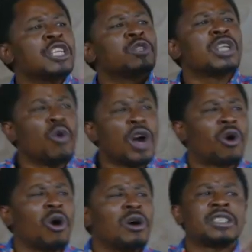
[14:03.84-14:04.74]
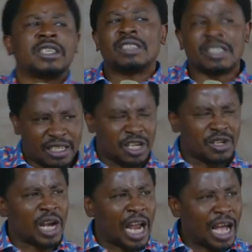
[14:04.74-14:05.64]
to the way God sees it in your
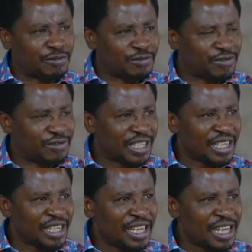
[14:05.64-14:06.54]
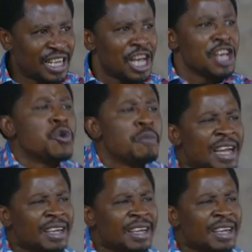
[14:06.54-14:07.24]
life. You make